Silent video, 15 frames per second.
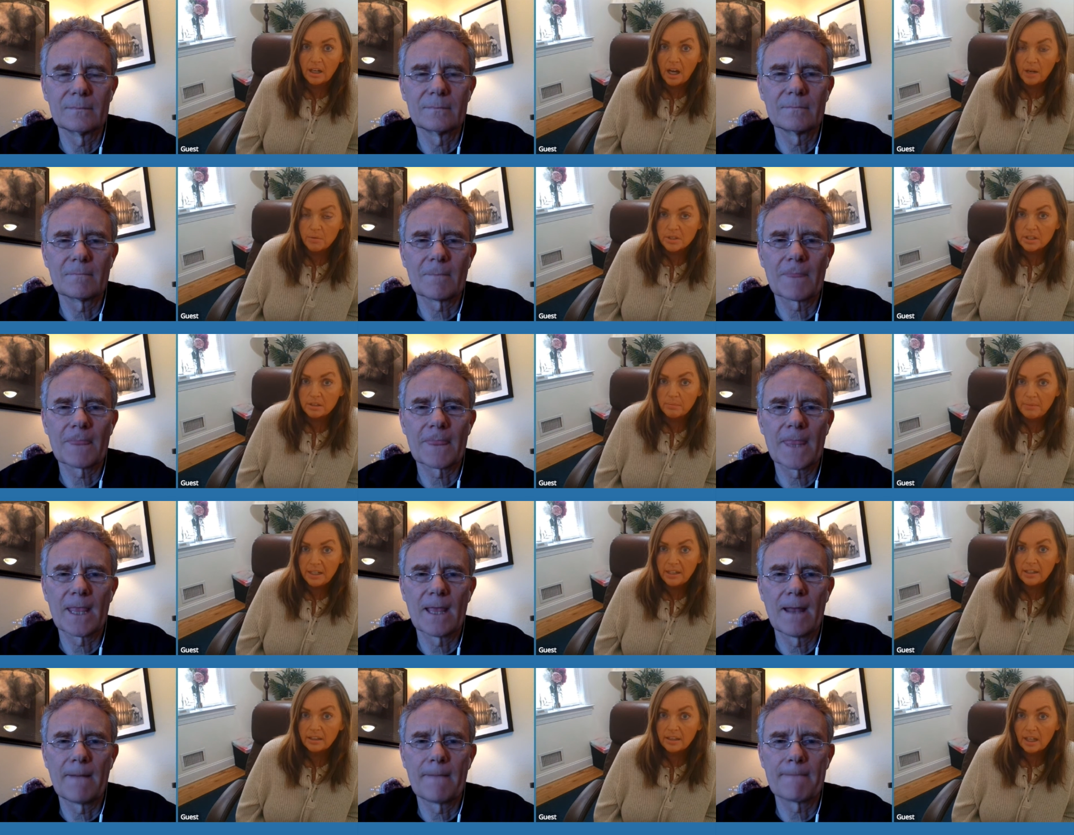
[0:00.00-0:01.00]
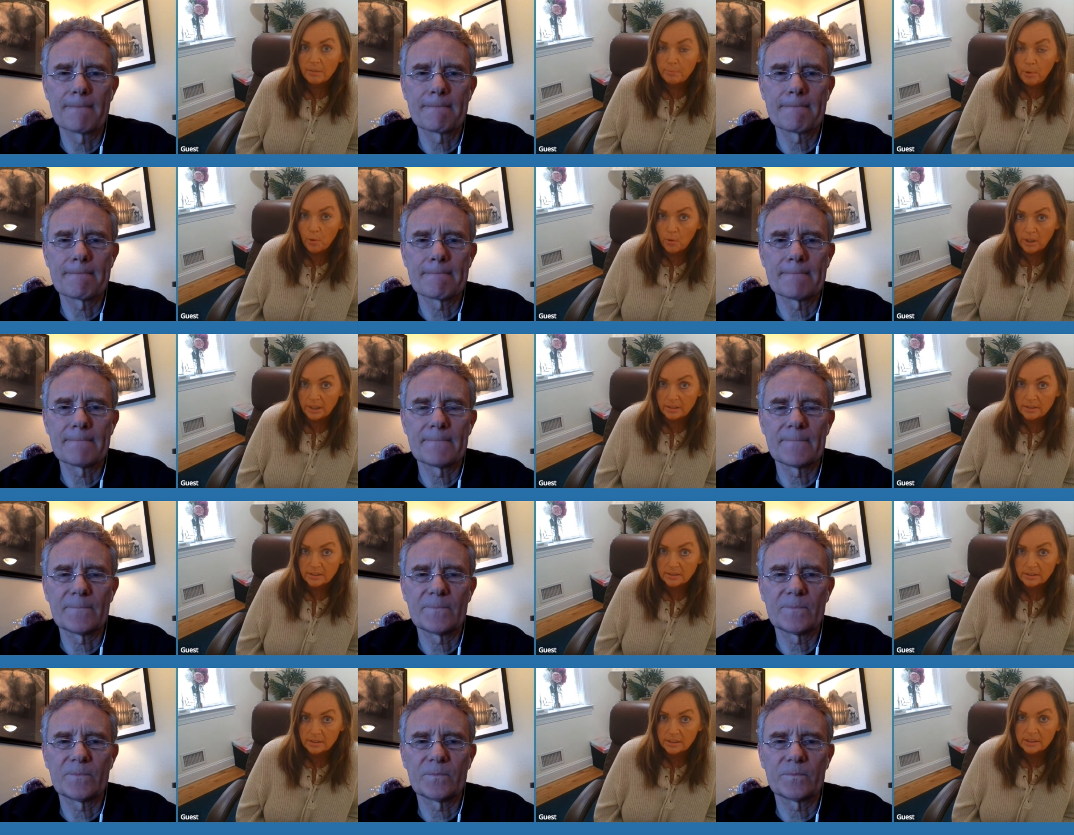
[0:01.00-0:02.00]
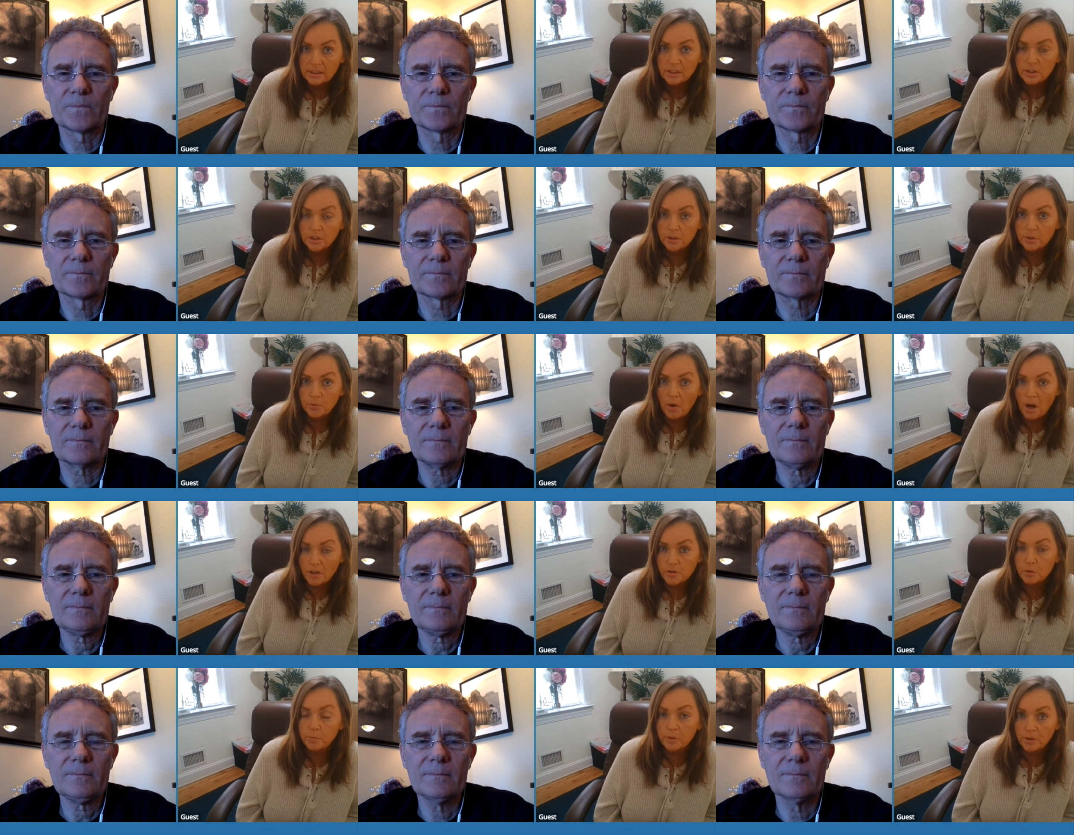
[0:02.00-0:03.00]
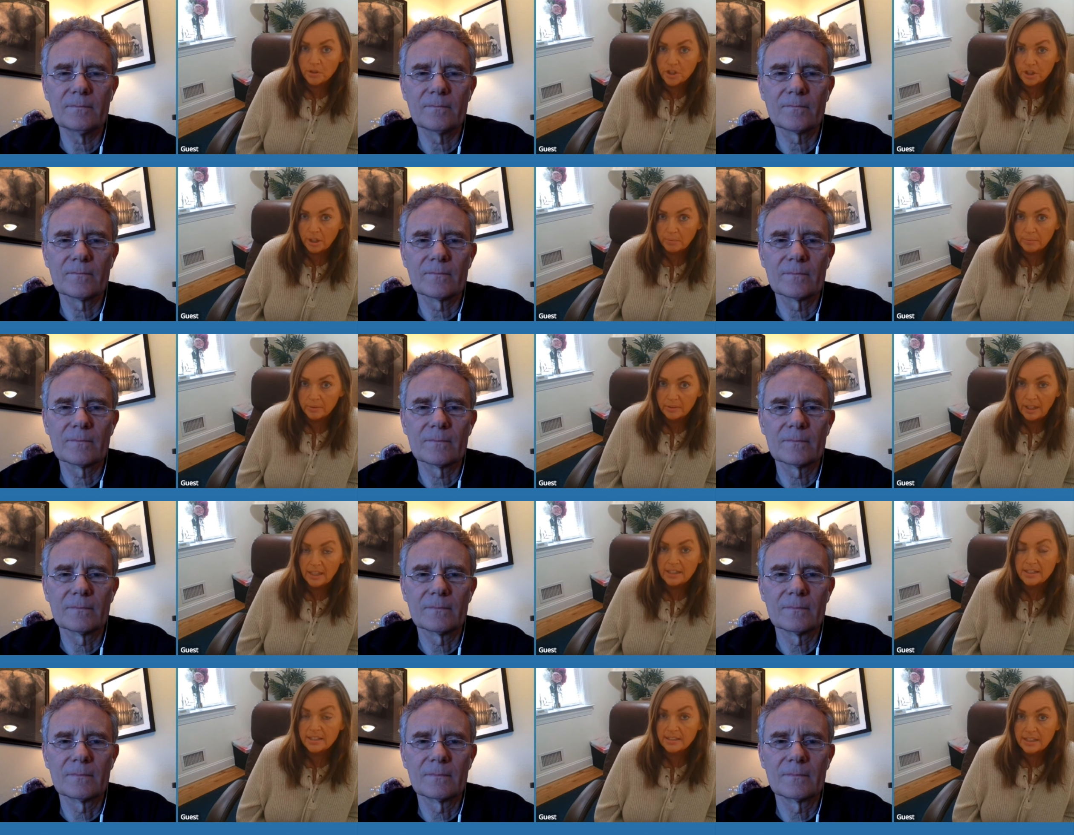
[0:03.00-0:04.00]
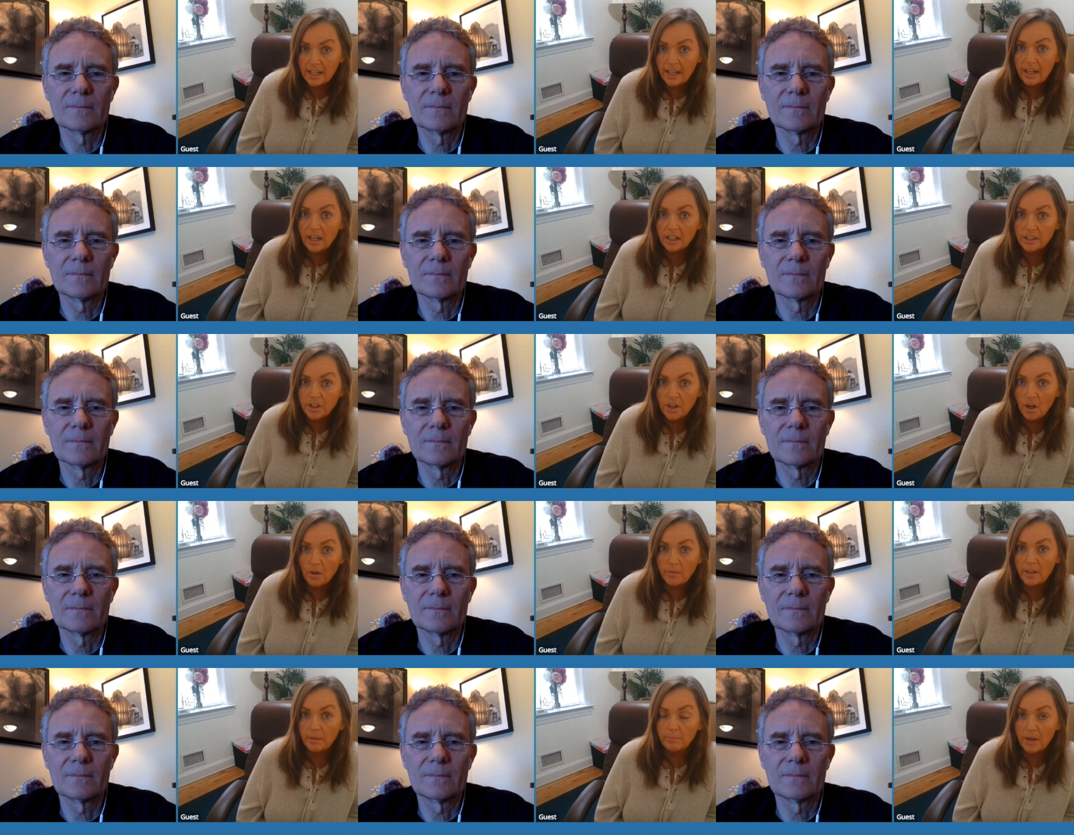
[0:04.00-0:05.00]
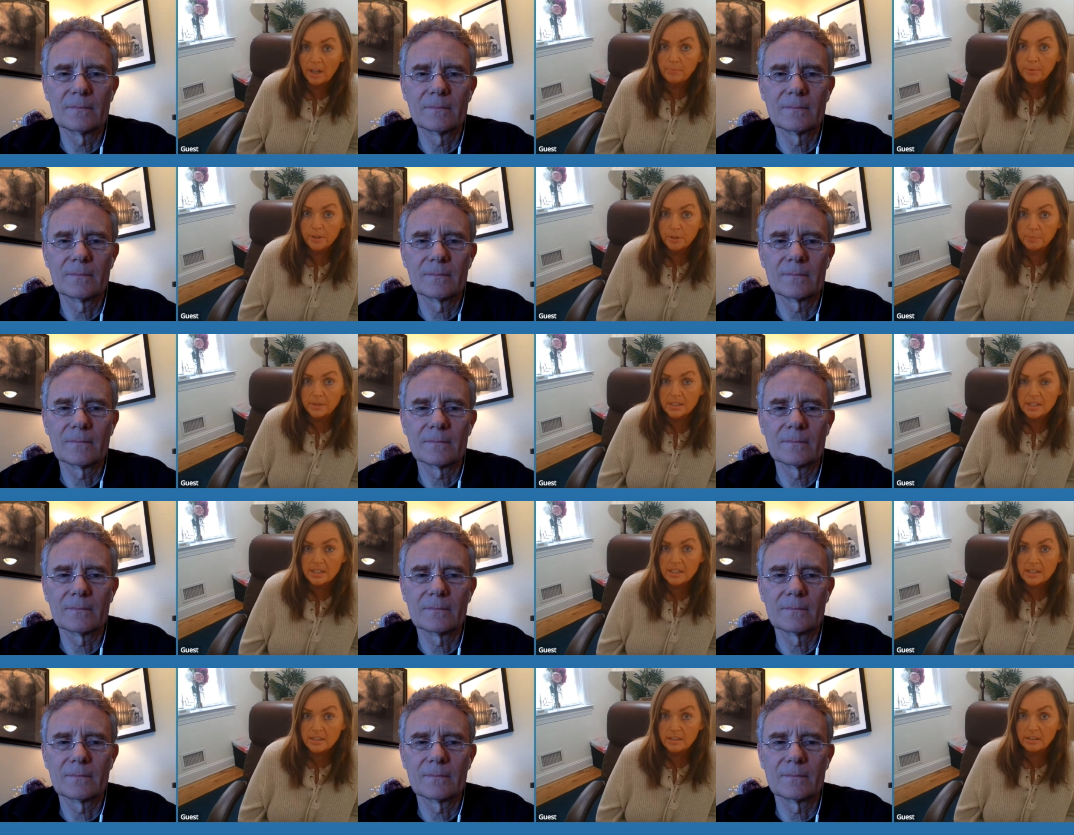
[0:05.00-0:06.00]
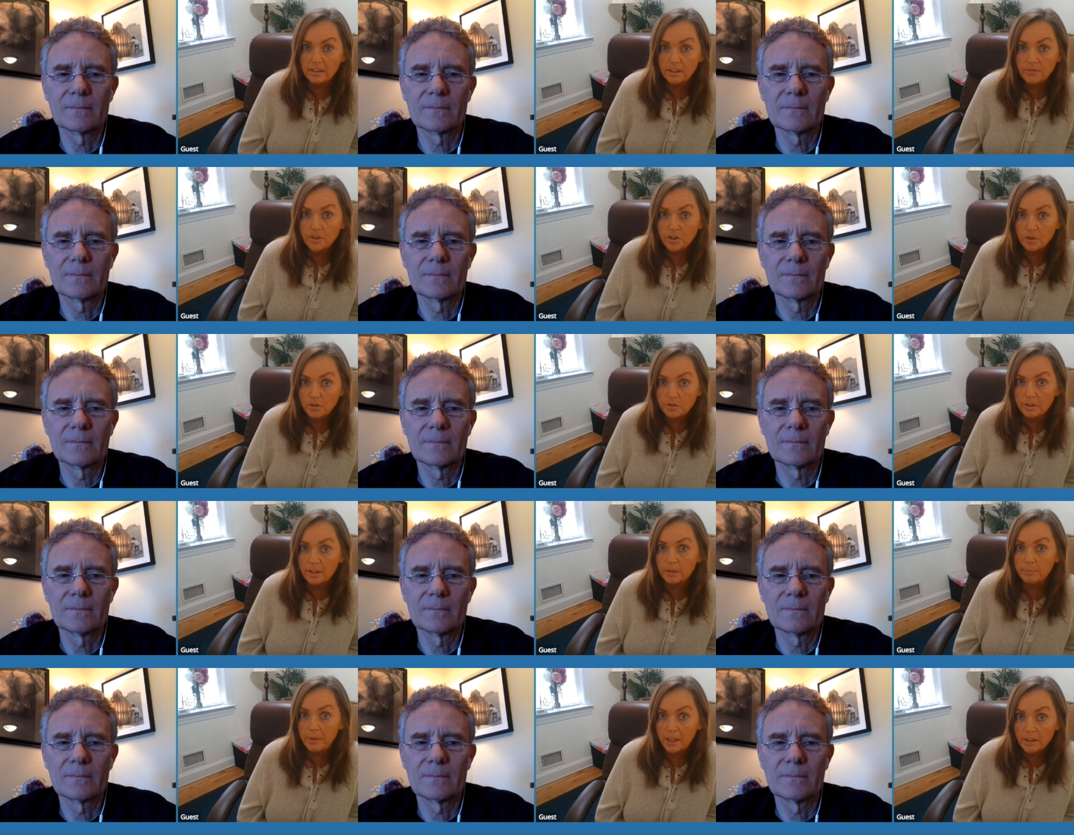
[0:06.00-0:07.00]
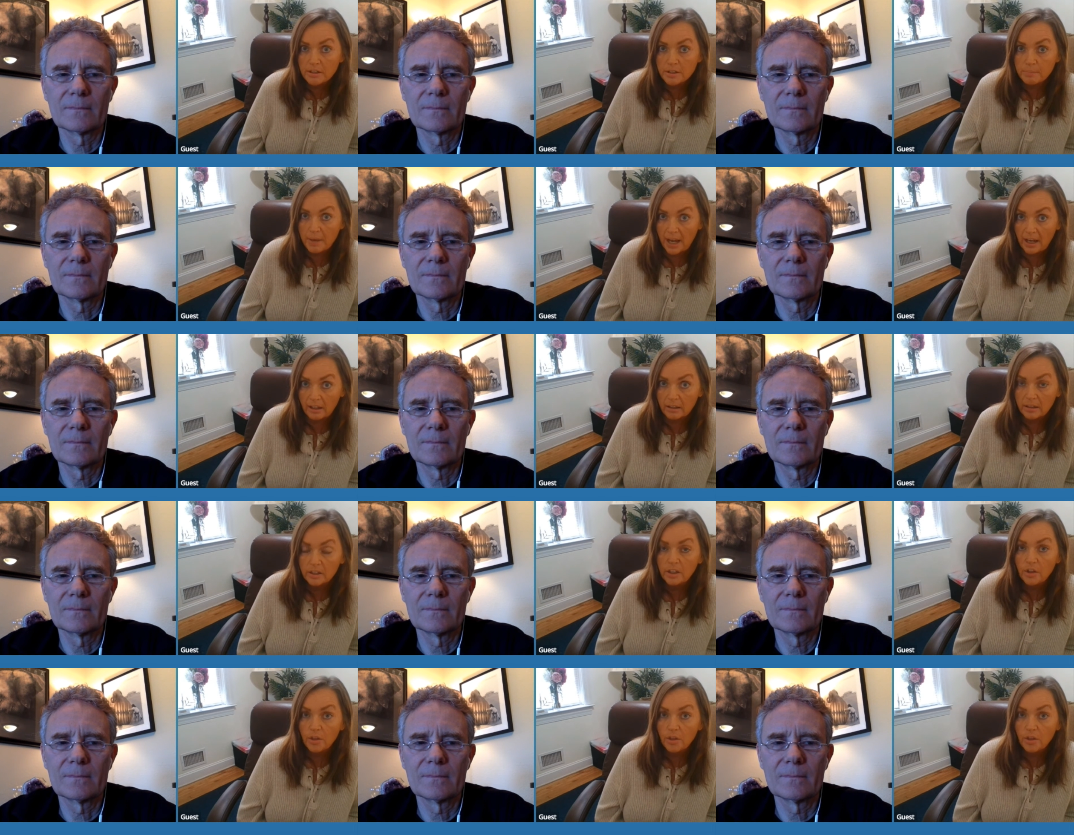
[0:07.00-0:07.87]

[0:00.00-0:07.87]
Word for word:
Speaker 1: I was committed at that point to entrepreneurship. And today I know that my purpose is to give children their parents back